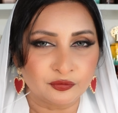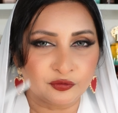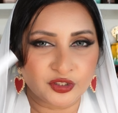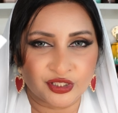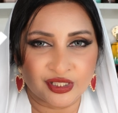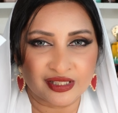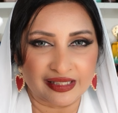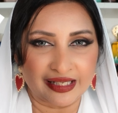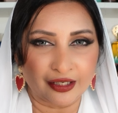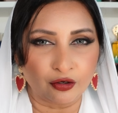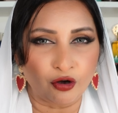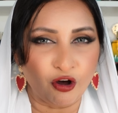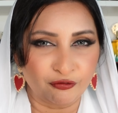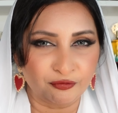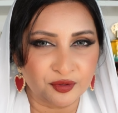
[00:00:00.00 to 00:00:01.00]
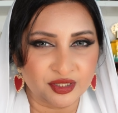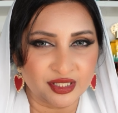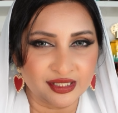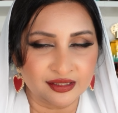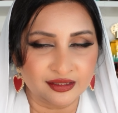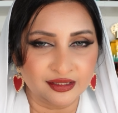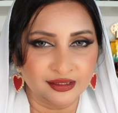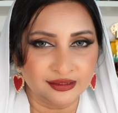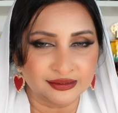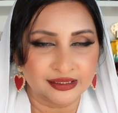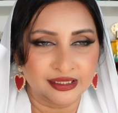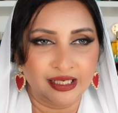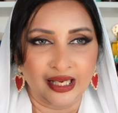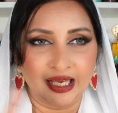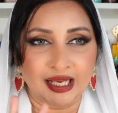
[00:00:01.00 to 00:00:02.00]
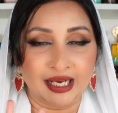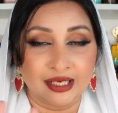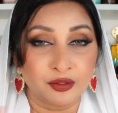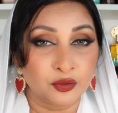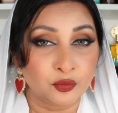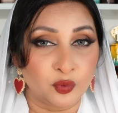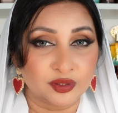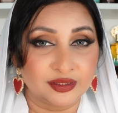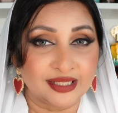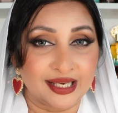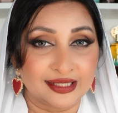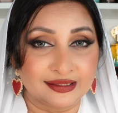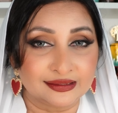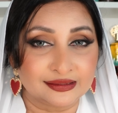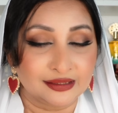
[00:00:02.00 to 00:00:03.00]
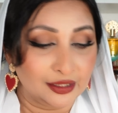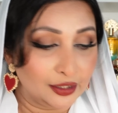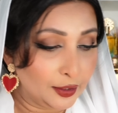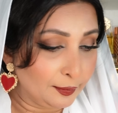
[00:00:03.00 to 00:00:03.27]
which is like off-putting in this, I don't know what that is.